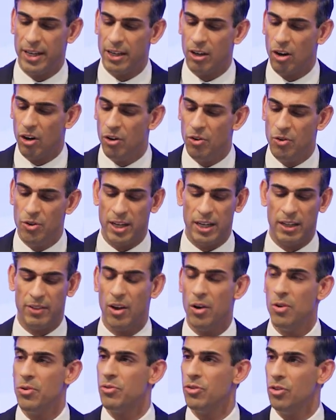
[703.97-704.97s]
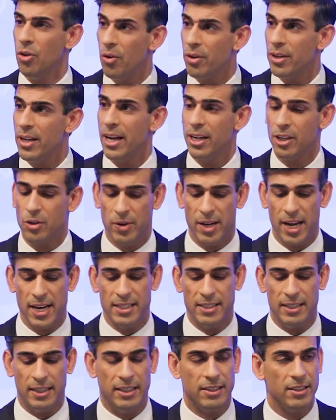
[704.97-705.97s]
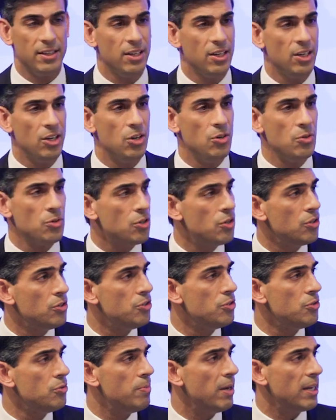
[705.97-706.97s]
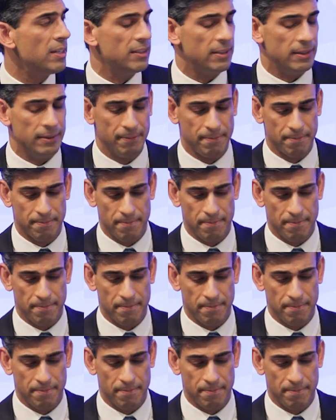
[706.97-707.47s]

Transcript: including those not yet created, who could do better.